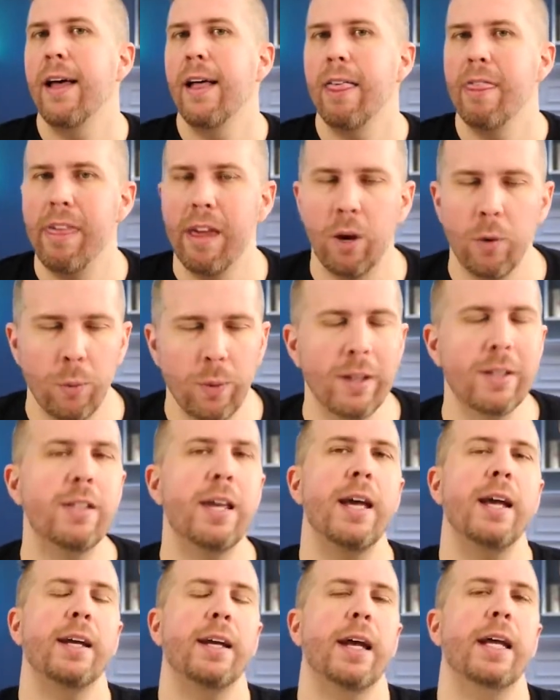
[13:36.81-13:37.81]
they will
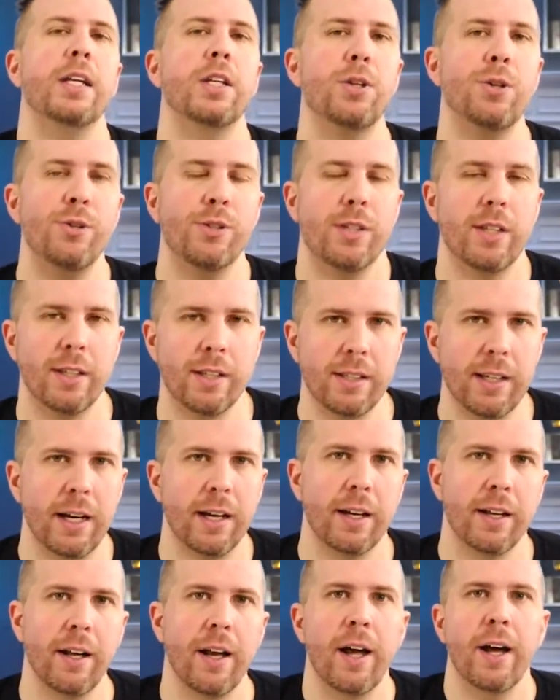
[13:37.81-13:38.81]
take and use this
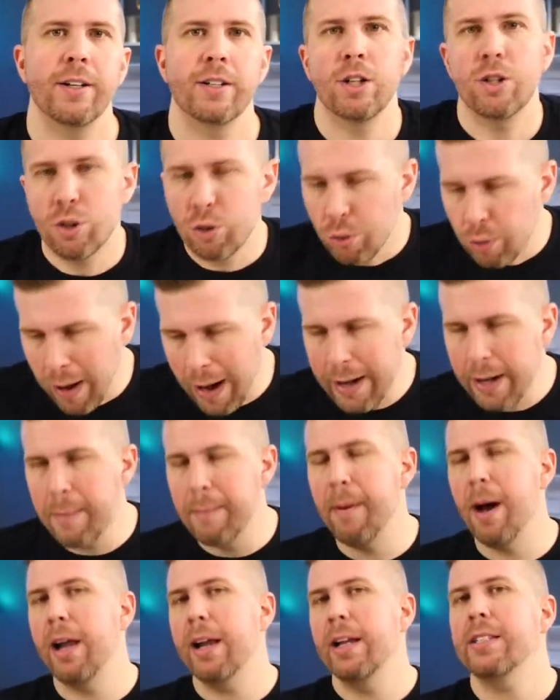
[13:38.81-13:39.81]
data to try to
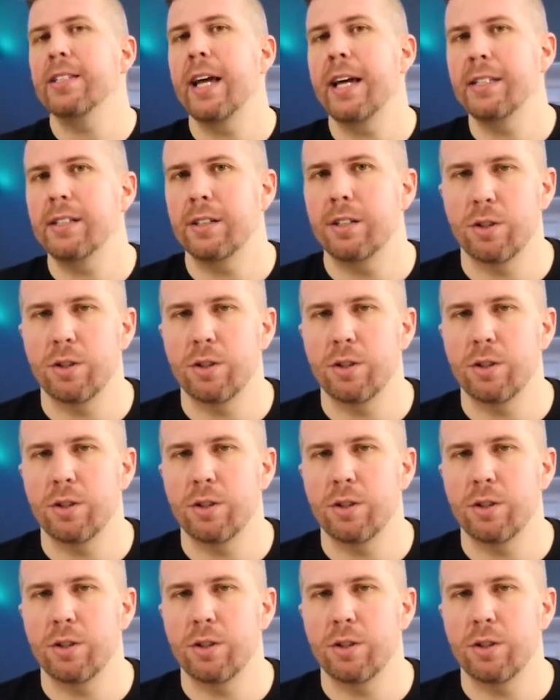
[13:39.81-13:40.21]
monetize it,